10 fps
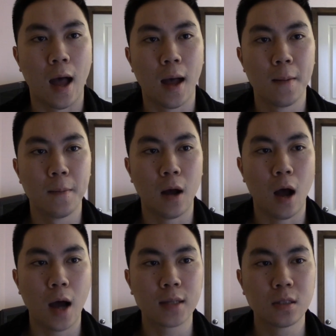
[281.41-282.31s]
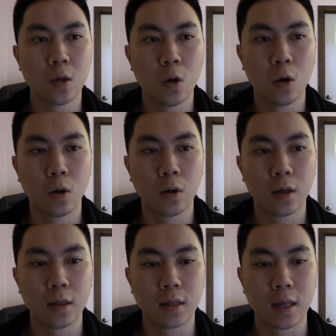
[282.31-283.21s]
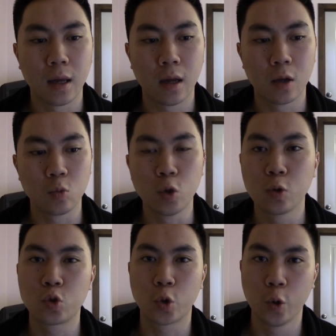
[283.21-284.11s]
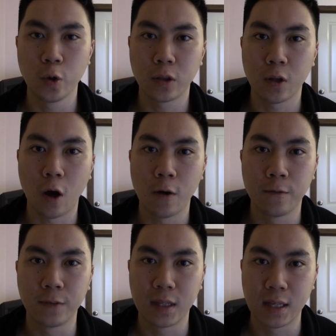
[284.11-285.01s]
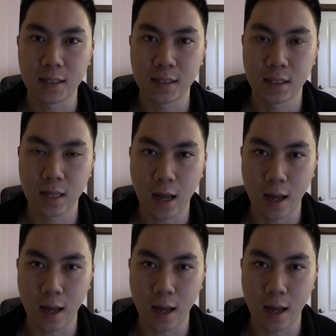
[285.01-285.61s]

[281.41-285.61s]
I saw the real truth of these